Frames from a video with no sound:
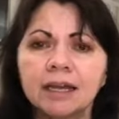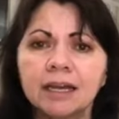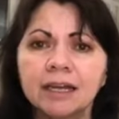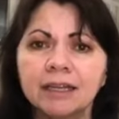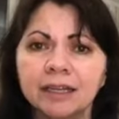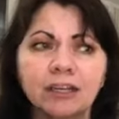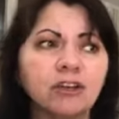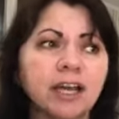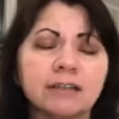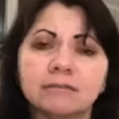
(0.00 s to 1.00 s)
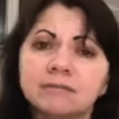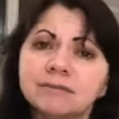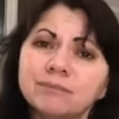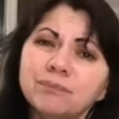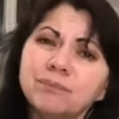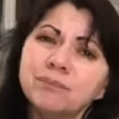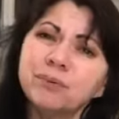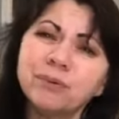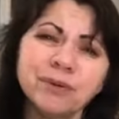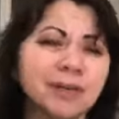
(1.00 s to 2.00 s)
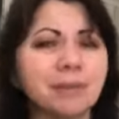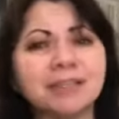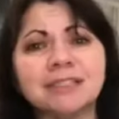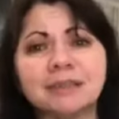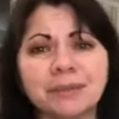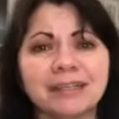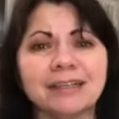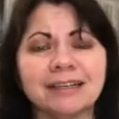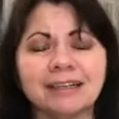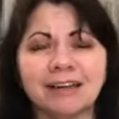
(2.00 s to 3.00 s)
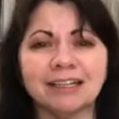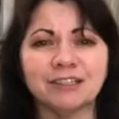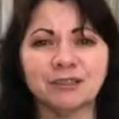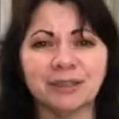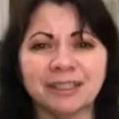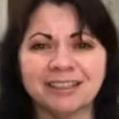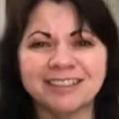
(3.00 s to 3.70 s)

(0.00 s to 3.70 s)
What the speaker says: the internet, pretty much anybody can get on it and do it.